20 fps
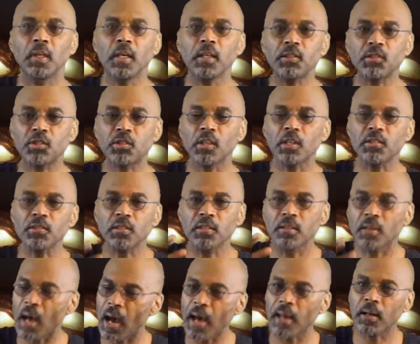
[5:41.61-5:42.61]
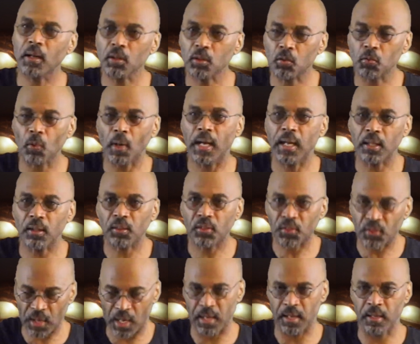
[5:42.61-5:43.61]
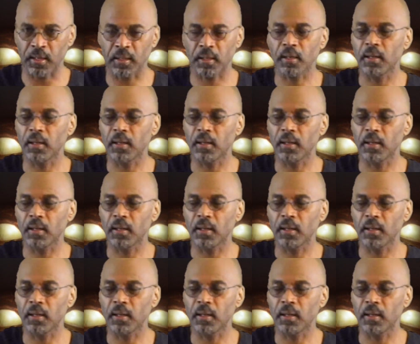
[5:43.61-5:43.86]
It's just not a great thing.